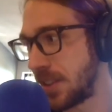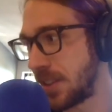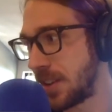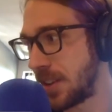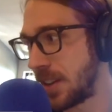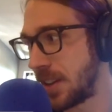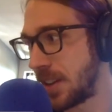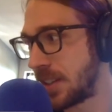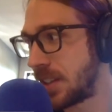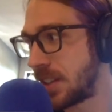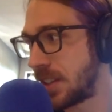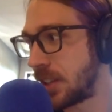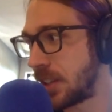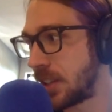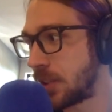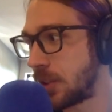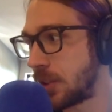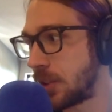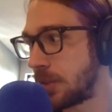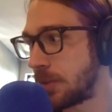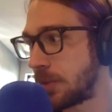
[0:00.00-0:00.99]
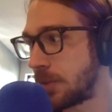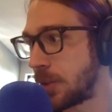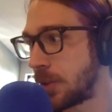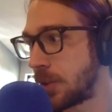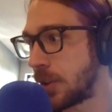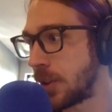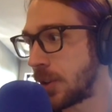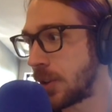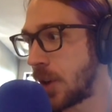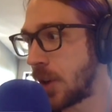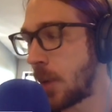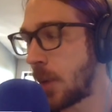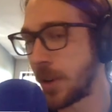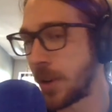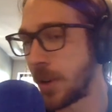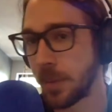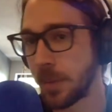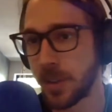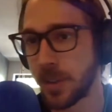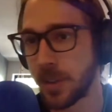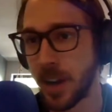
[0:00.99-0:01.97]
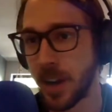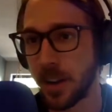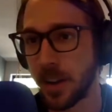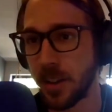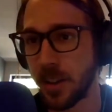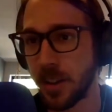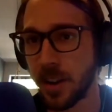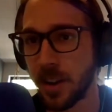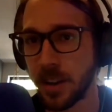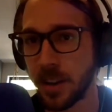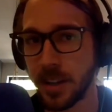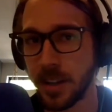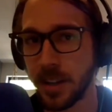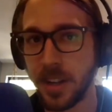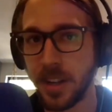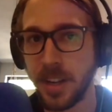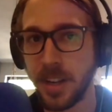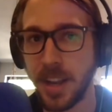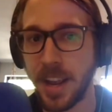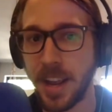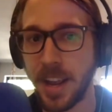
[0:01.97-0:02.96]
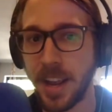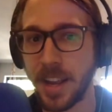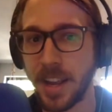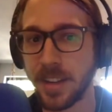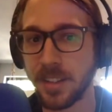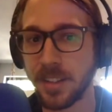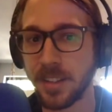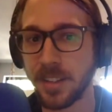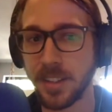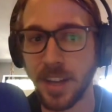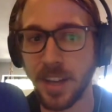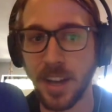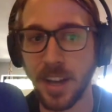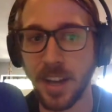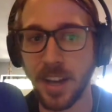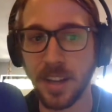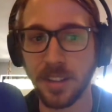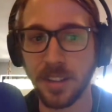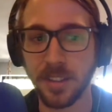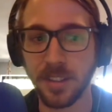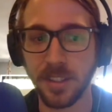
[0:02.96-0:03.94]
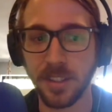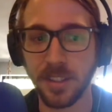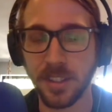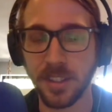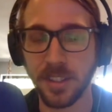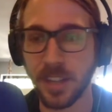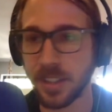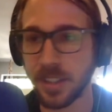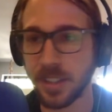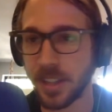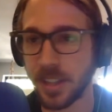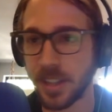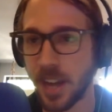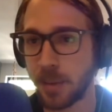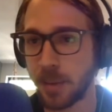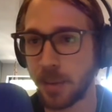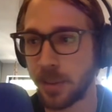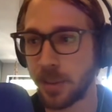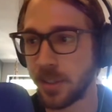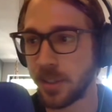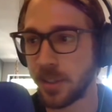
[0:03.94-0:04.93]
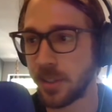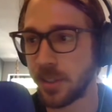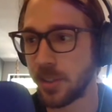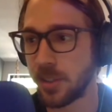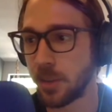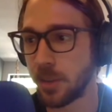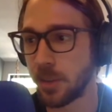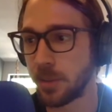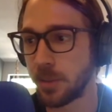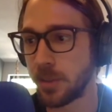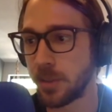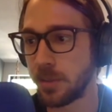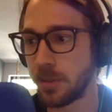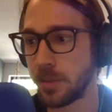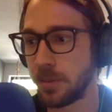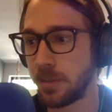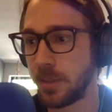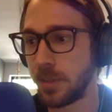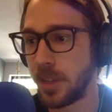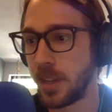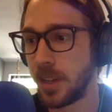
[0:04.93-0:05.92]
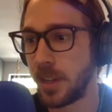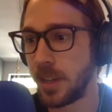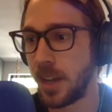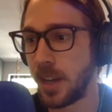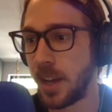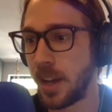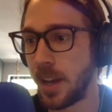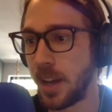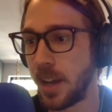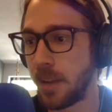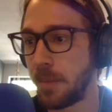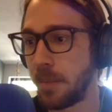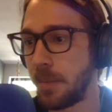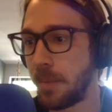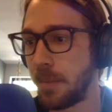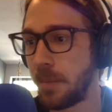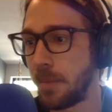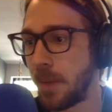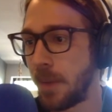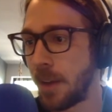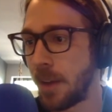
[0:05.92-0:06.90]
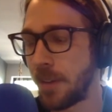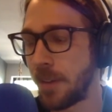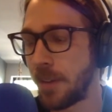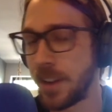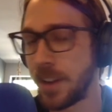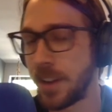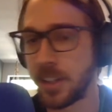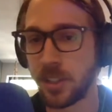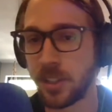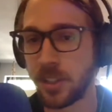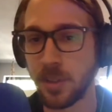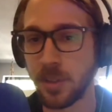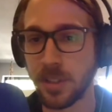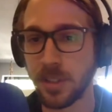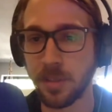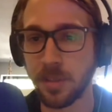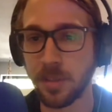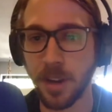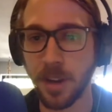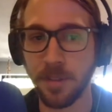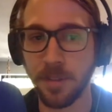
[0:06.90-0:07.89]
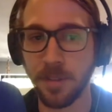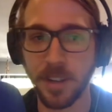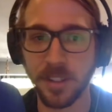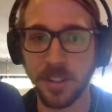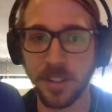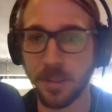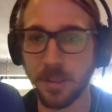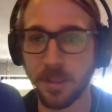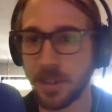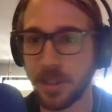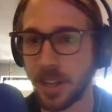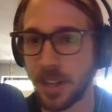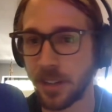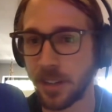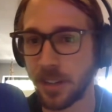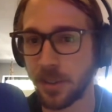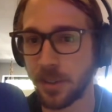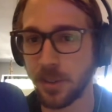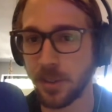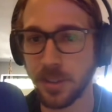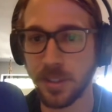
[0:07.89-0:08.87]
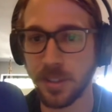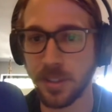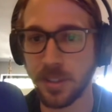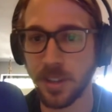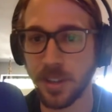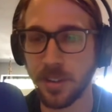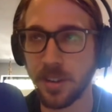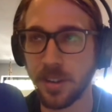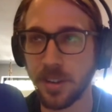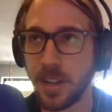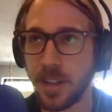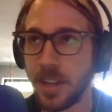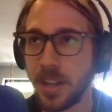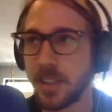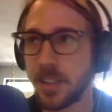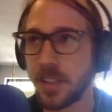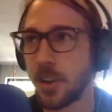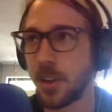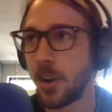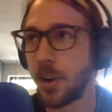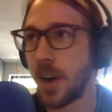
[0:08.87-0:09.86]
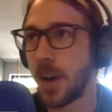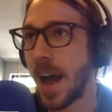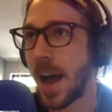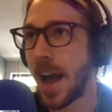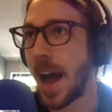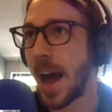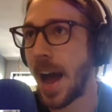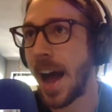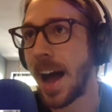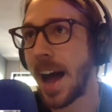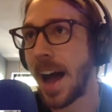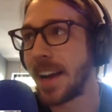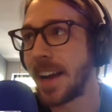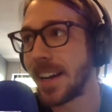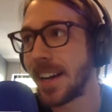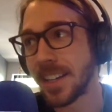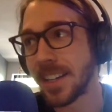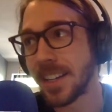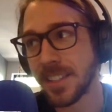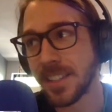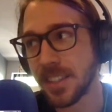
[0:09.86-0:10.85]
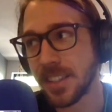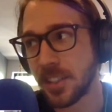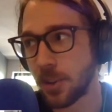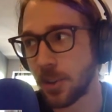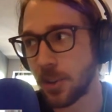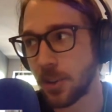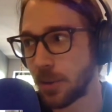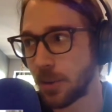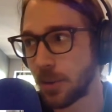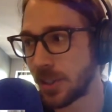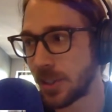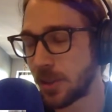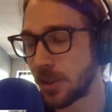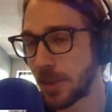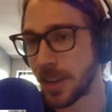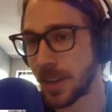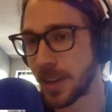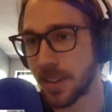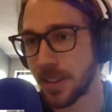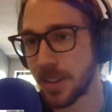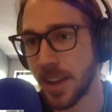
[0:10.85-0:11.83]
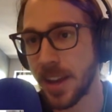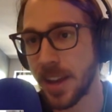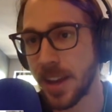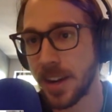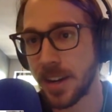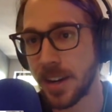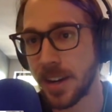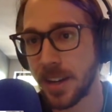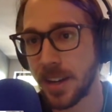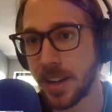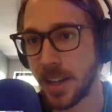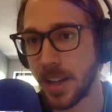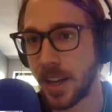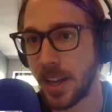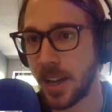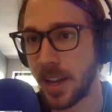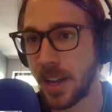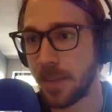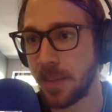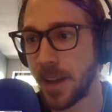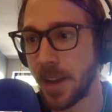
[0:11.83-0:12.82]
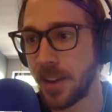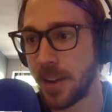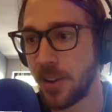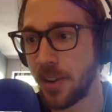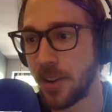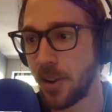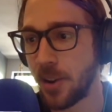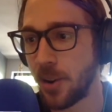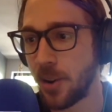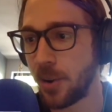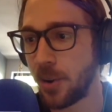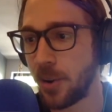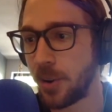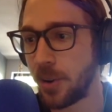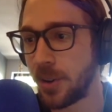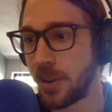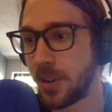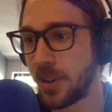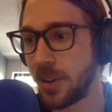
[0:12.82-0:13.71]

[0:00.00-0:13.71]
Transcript: a signal for opening up the dialogue and discussing the options in terms of modified issuance, modified some of the technicals, et cetera. So I honestly don't expect that. I know